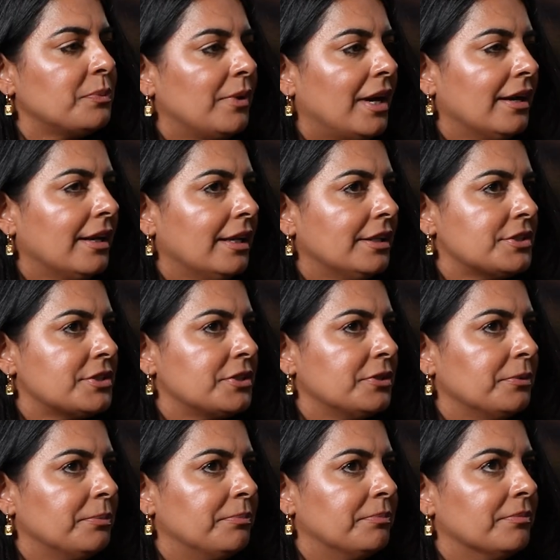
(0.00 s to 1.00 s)
wanted
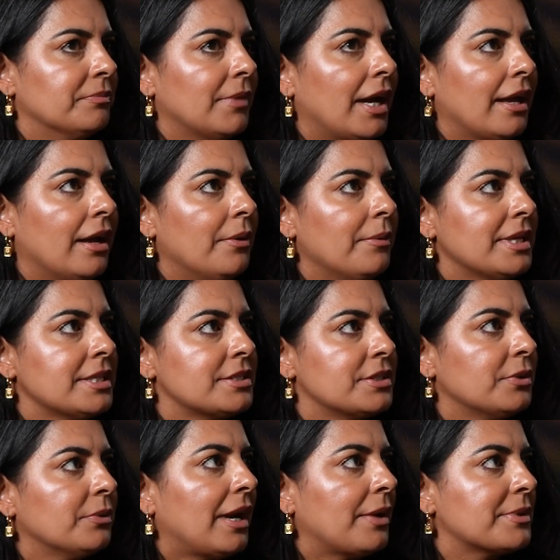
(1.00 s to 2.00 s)
to. I always
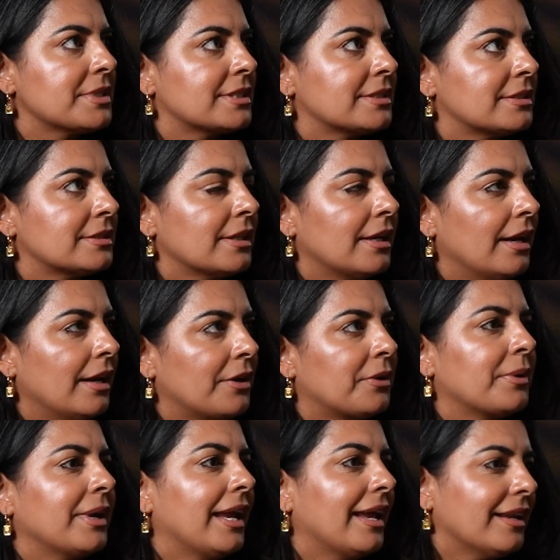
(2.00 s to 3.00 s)
knew I was a
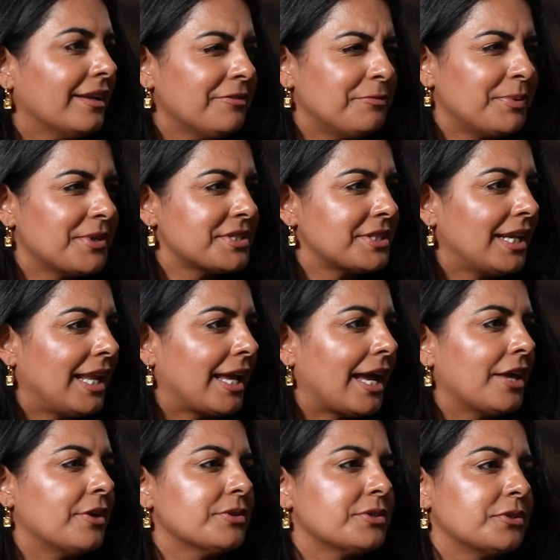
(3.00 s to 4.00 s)
creative person. Like
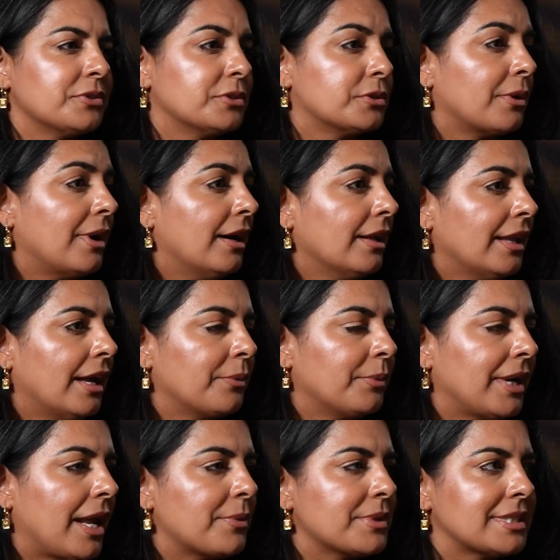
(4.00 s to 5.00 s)
I used to draw a lot
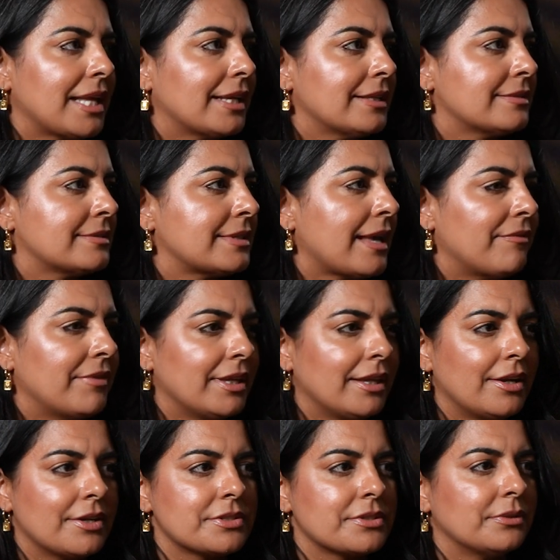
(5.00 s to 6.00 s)
when I was like 7
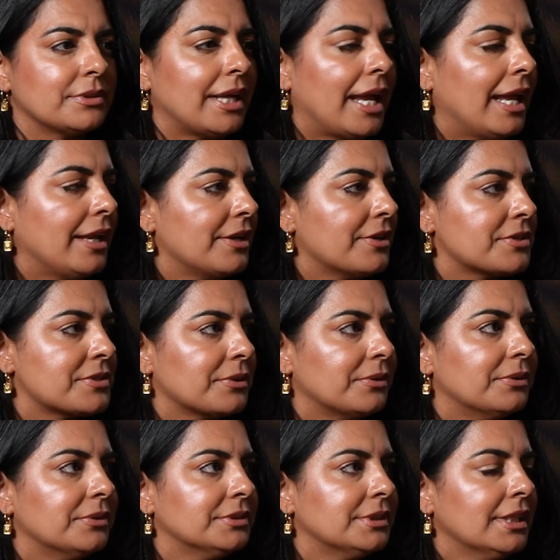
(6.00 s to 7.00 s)
years old, 8 years
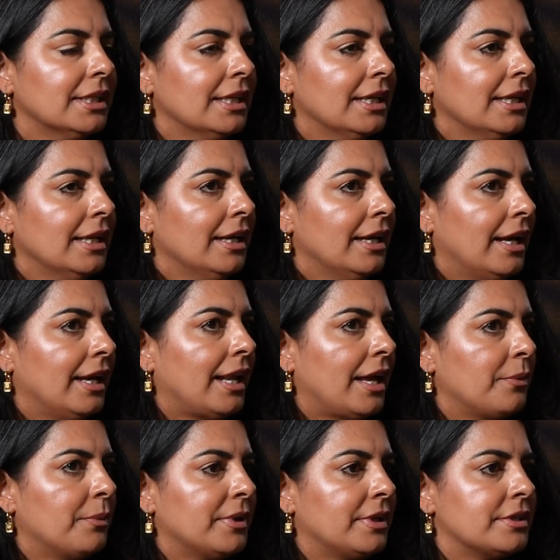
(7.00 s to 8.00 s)
old, and
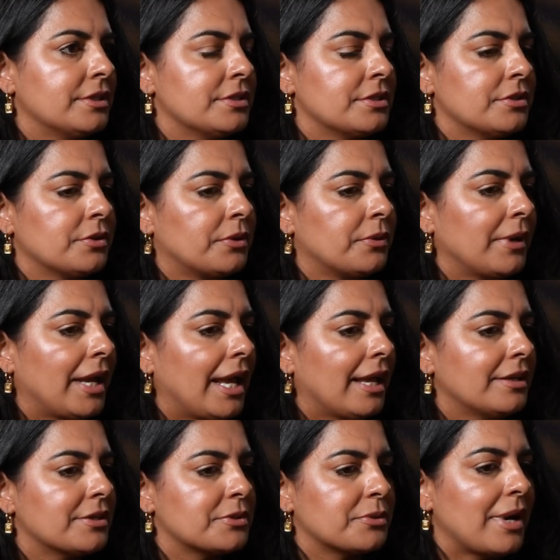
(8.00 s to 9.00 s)
I would
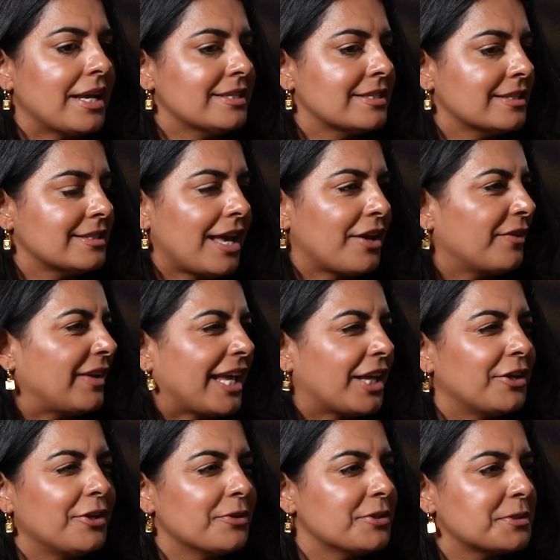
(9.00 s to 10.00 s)
create dresses out of
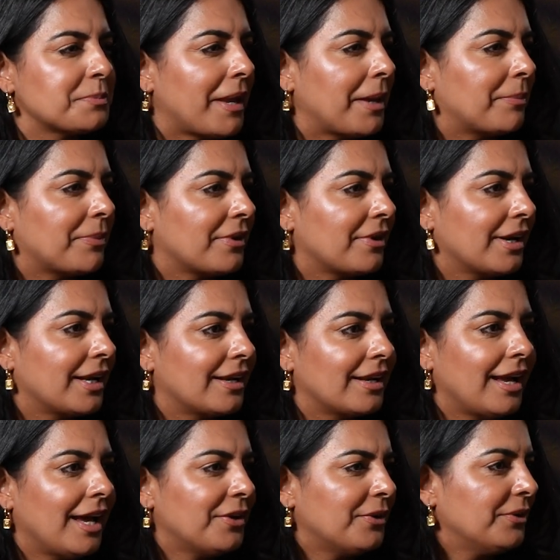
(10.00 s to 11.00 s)
like newspaper.
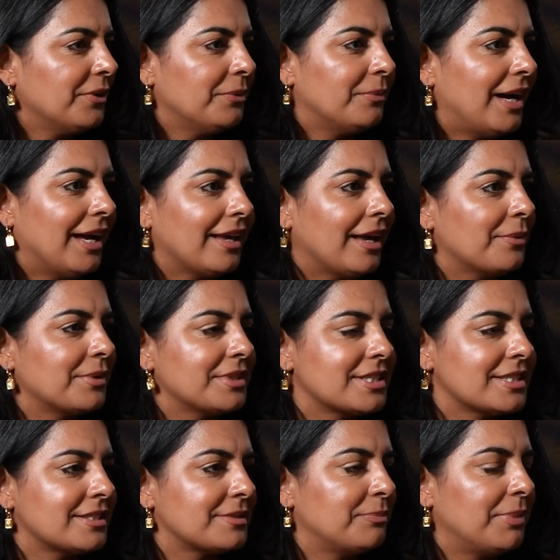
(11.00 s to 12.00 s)
And I don't know why. I would
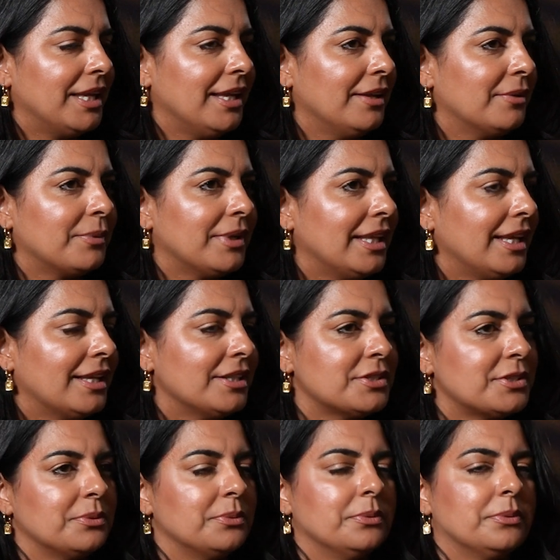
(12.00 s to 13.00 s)
just be really
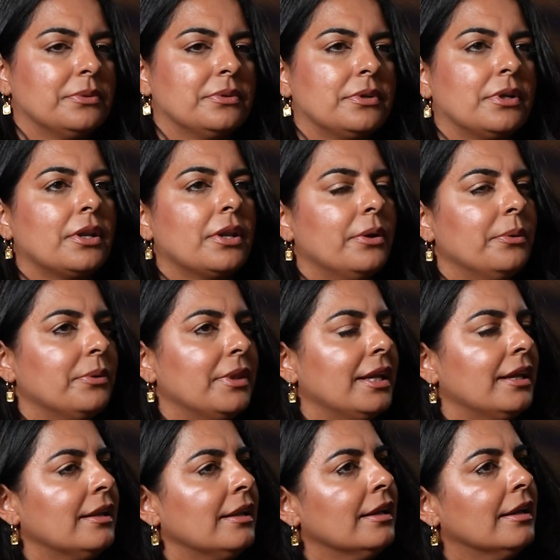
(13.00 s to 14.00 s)
into
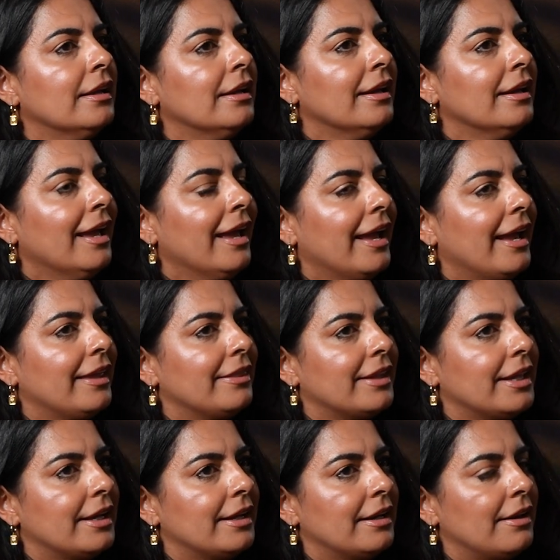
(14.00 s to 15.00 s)
clothing. And
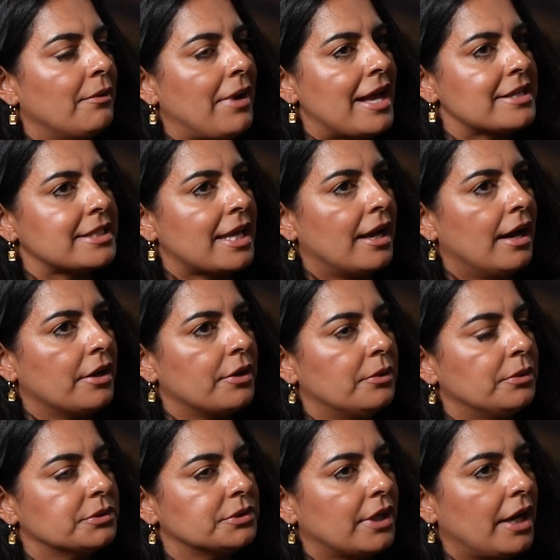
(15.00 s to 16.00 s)
then as I got
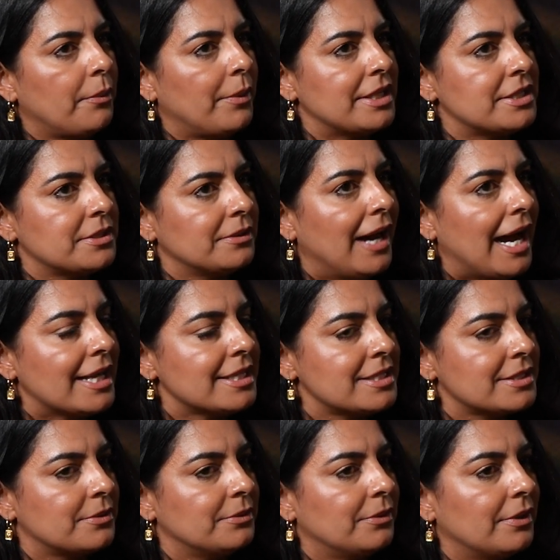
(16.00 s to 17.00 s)
older, I went to high
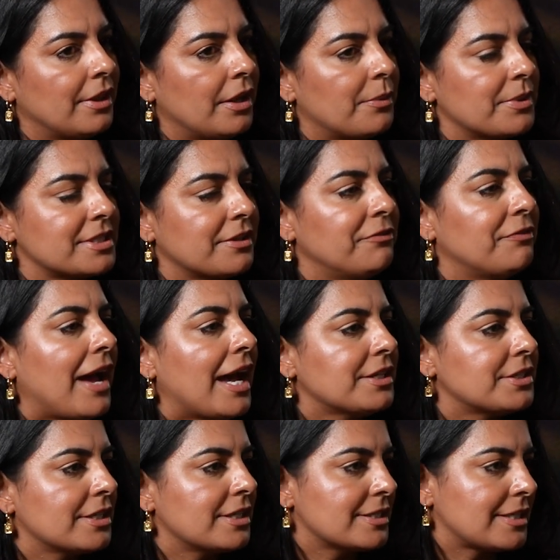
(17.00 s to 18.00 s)
school, and there was a
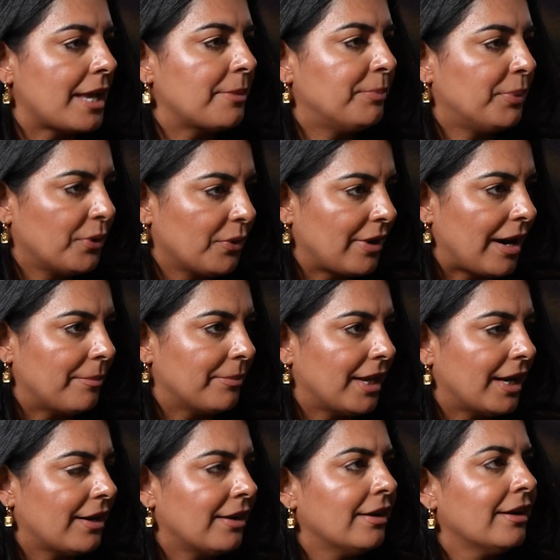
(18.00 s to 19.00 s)
fashion design program
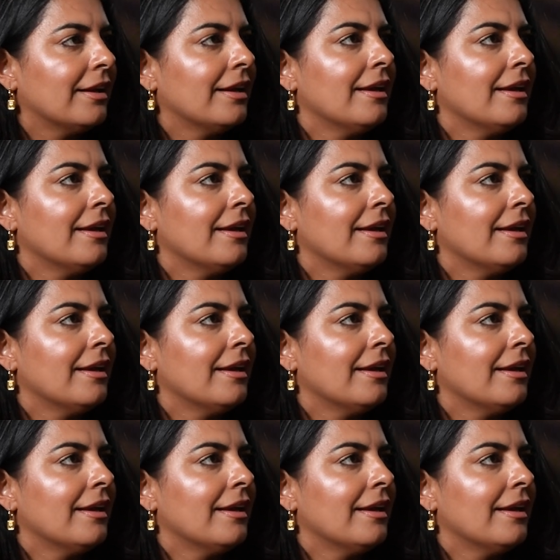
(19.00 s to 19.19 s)
there.